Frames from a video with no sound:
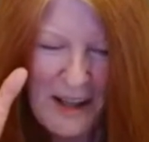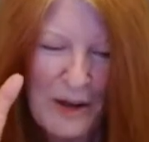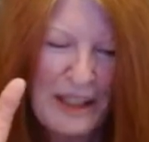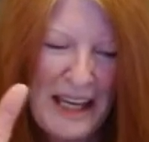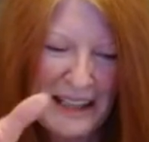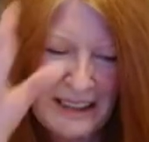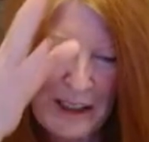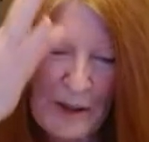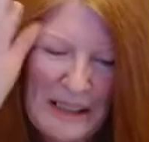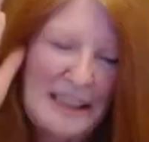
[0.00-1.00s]
Okay,
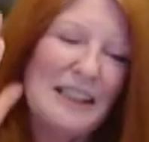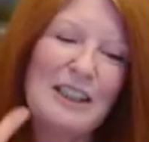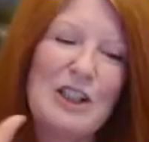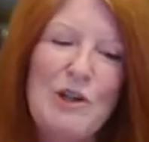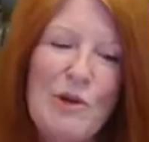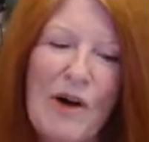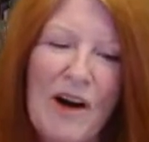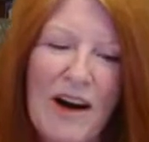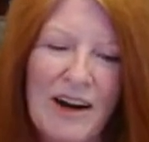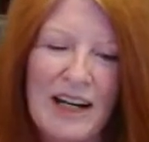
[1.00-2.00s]
so he says, you
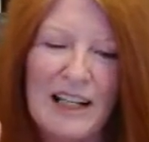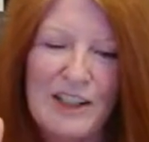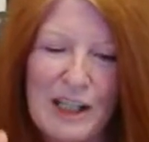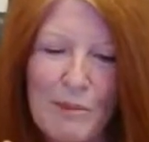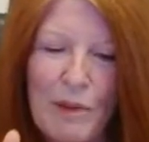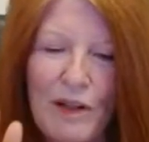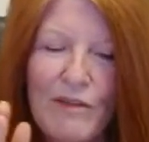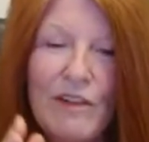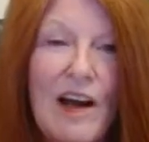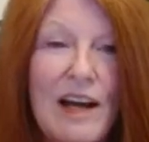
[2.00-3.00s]
are a temple
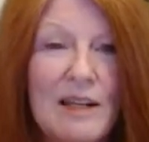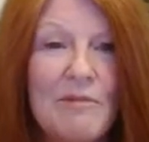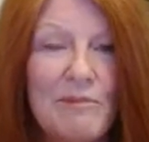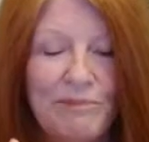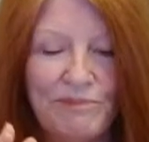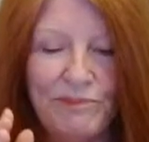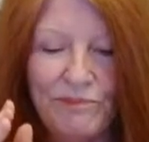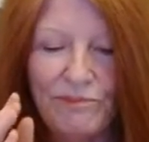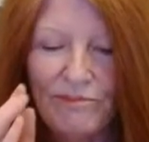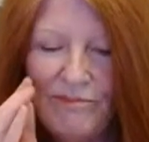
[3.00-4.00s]
of light.
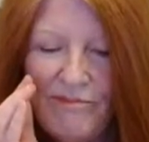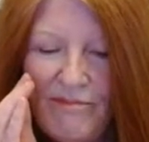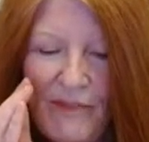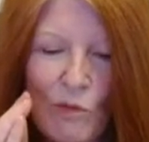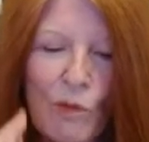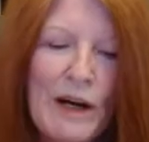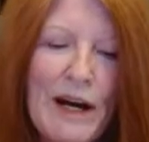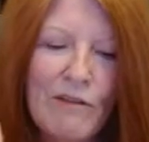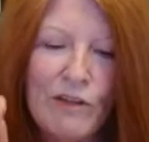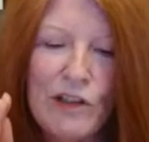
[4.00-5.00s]

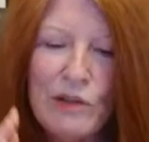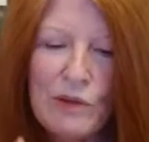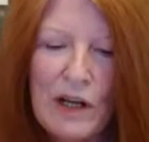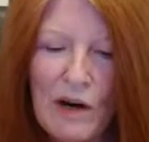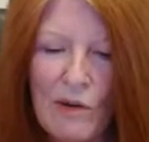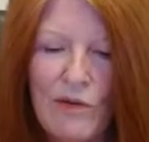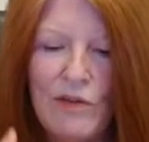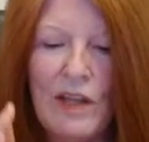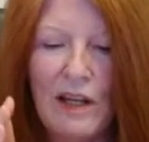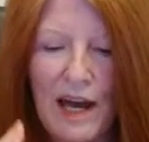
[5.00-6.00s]
Wherever you
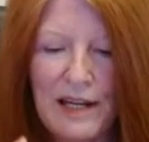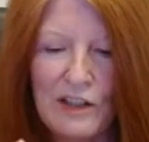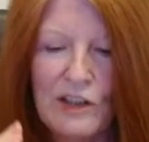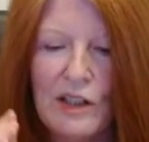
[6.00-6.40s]
go, the light